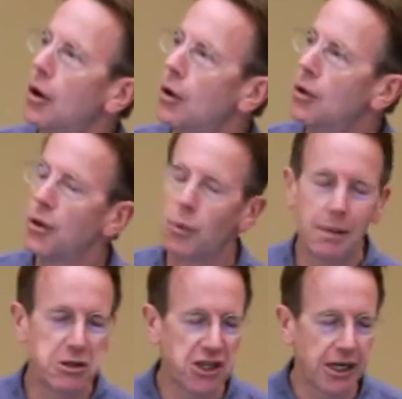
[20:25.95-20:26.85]
On the
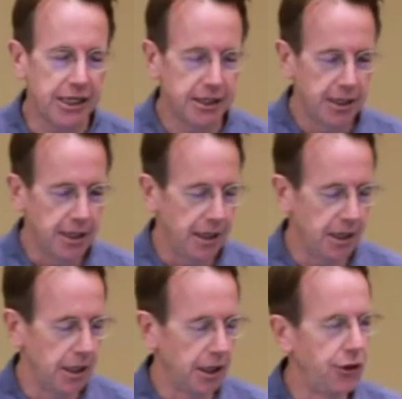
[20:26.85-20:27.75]
website,
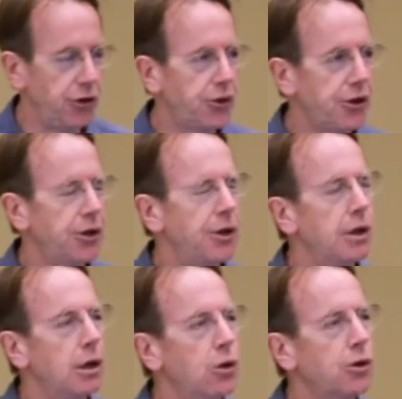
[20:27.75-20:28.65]
you
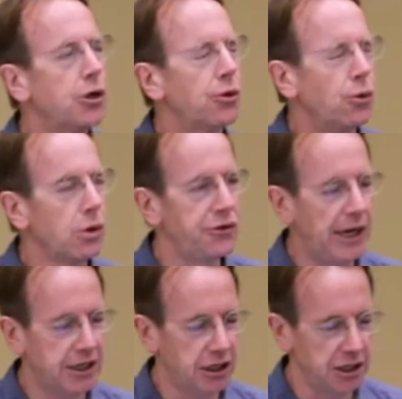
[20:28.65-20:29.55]
can look at all the
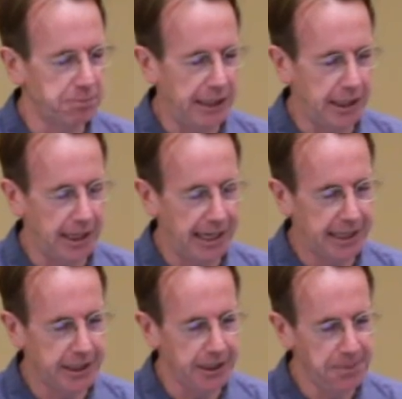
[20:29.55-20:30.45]
data that's been
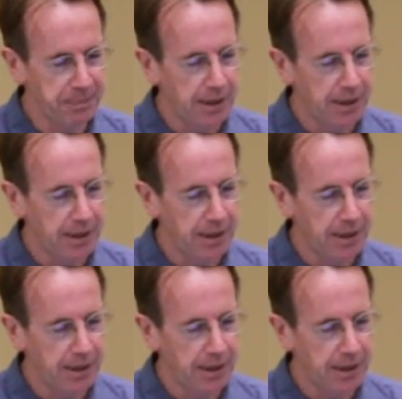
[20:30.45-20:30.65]
collected.